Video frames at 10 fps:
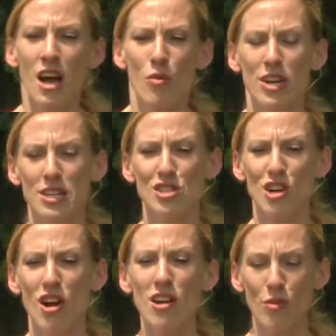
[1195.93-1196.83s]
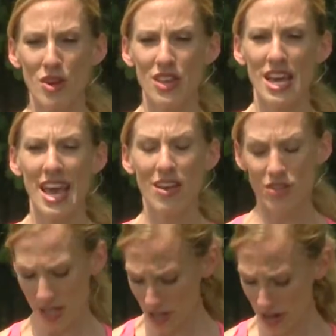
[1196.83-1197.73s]
We're gonna start with a
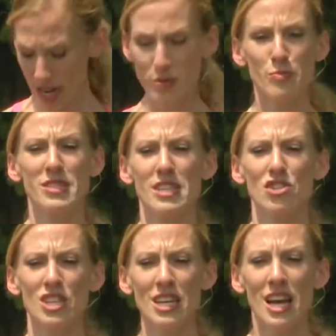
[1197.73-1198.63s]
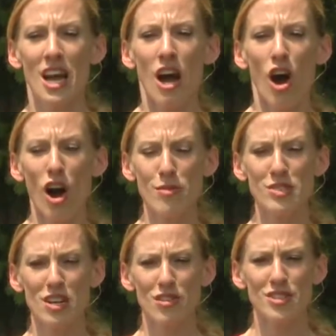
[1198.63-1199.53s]
heels under hips position, arms
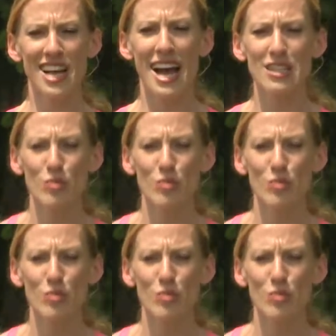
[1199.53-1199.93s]
at our sides.